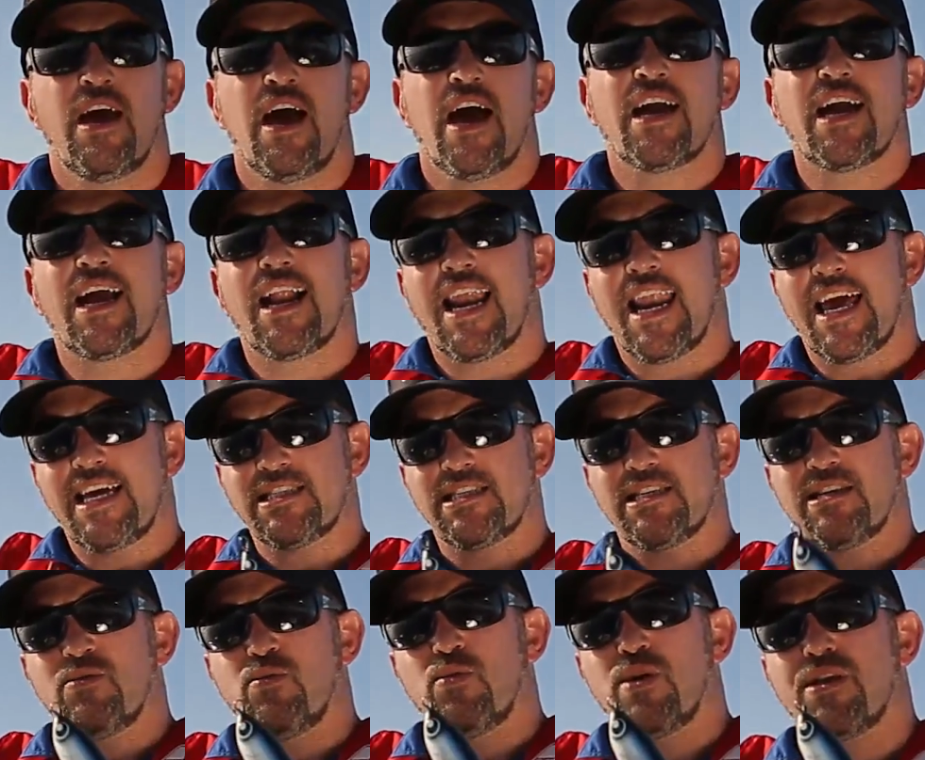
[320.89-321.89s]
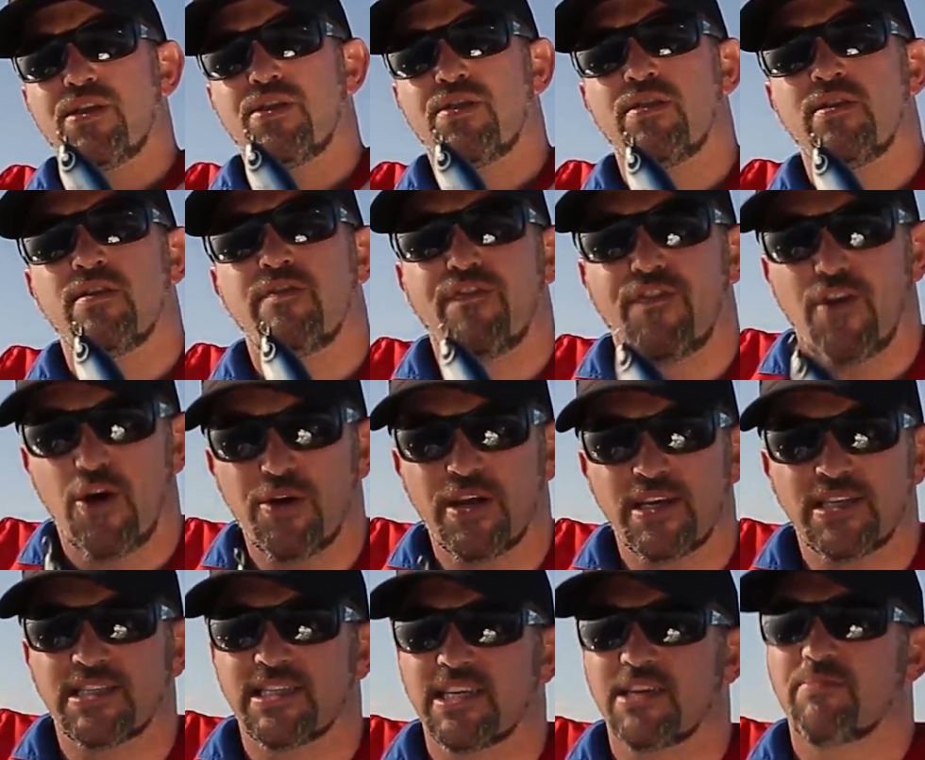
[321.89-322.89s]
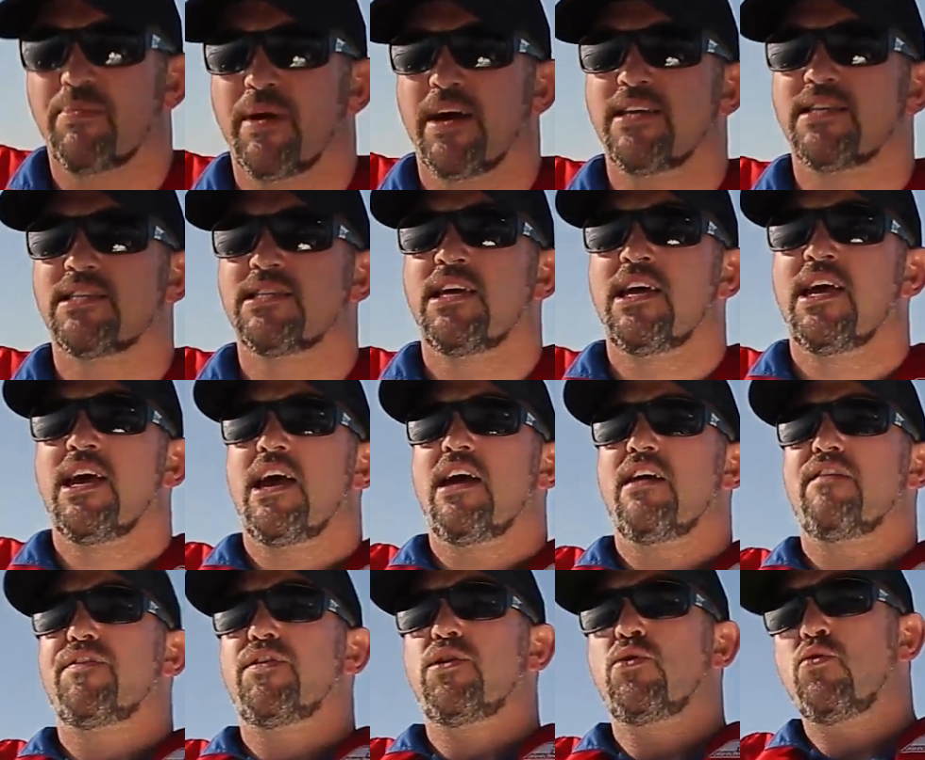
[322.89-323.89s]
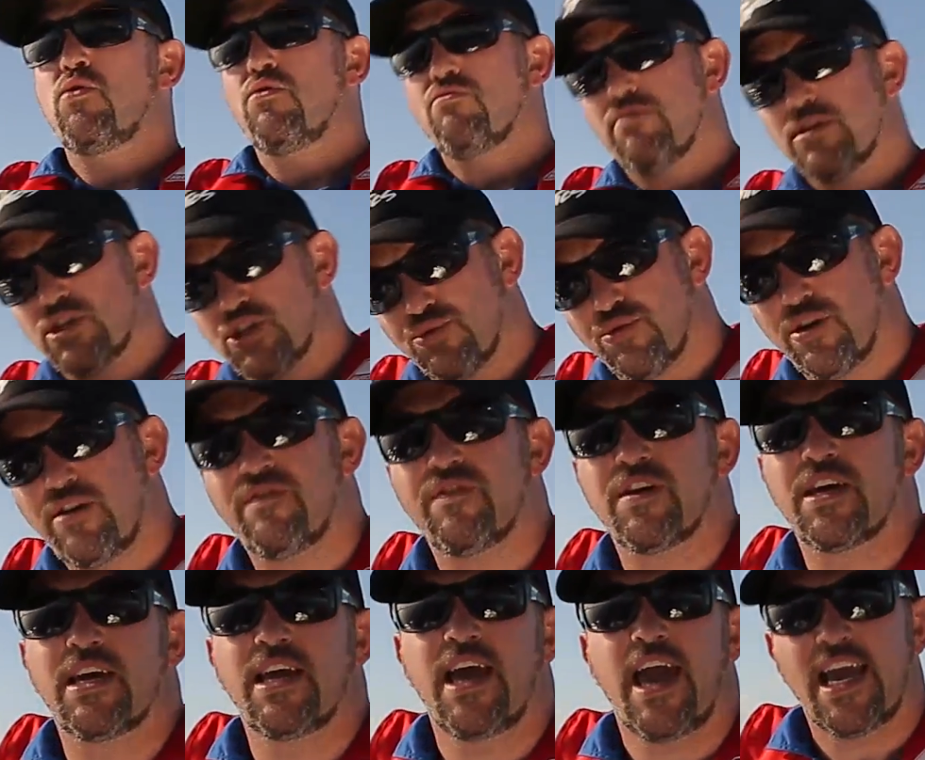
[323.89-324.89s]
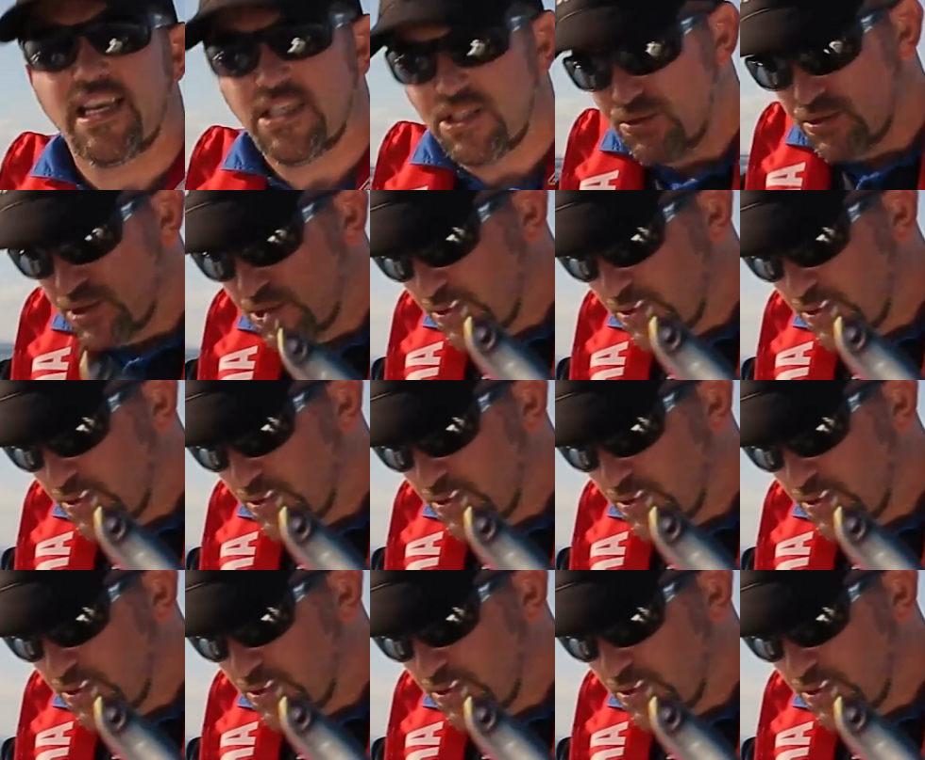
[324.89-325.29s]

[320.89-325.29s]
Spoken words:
A classic with floating stick baits, if you're retrieving it as you're